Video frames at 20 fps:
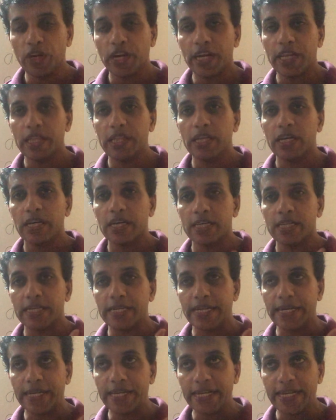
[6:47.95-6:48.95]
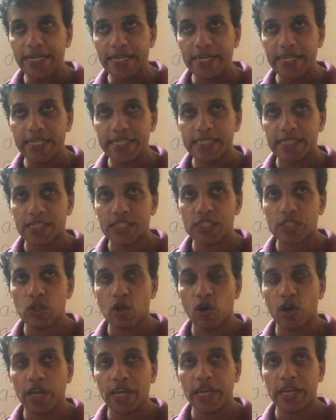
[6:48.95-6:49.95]
need the indices
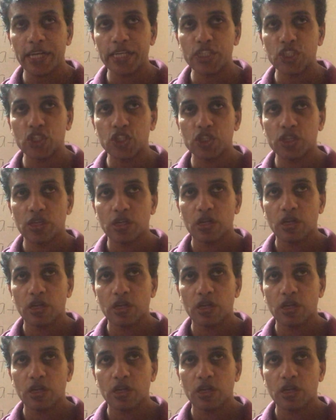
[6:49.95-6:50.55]
knowledge